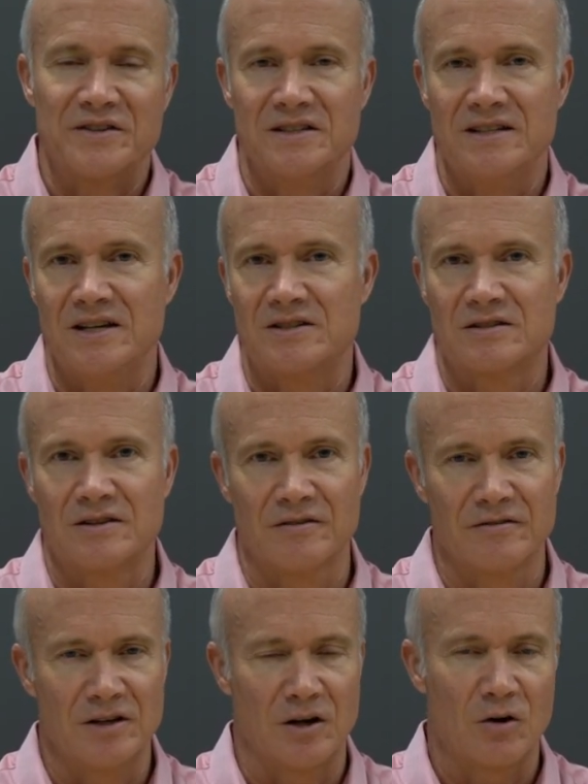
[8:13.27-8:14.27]
to teach
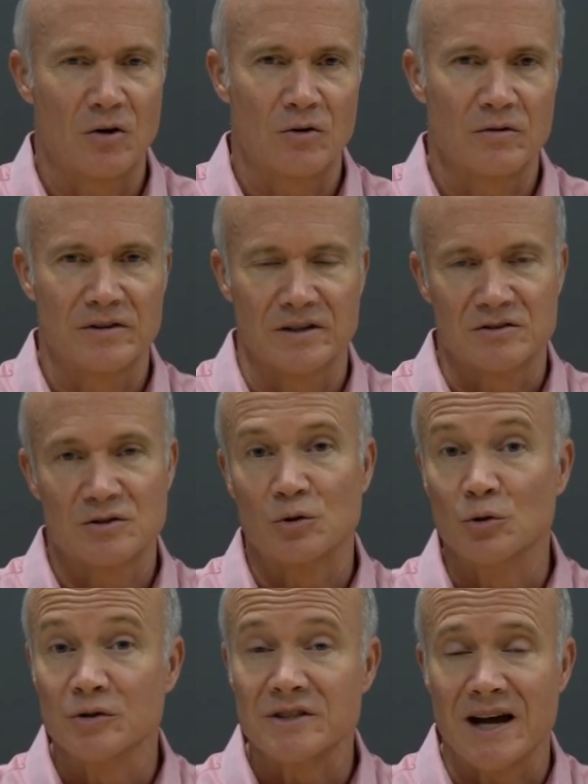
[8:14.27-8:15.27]
the
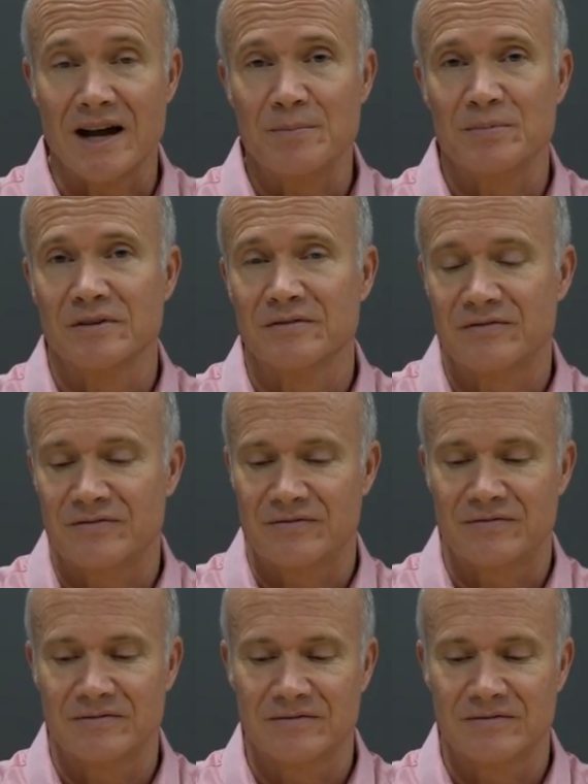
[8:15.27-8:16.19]
school type of